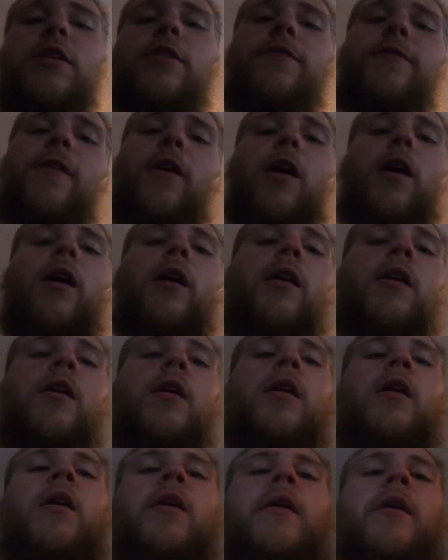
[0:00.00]
so far
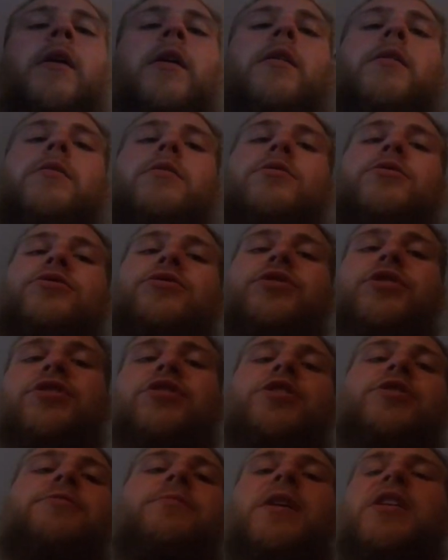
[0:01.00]

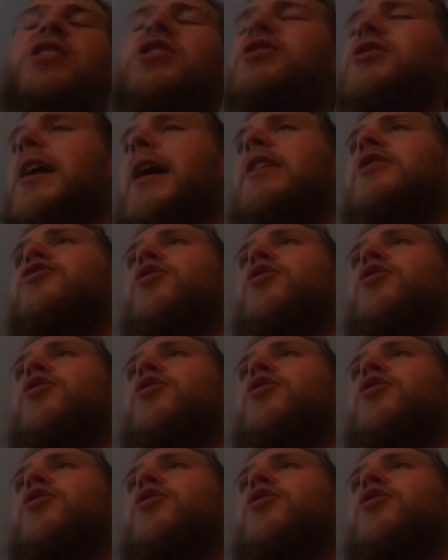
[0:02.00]
just as much as I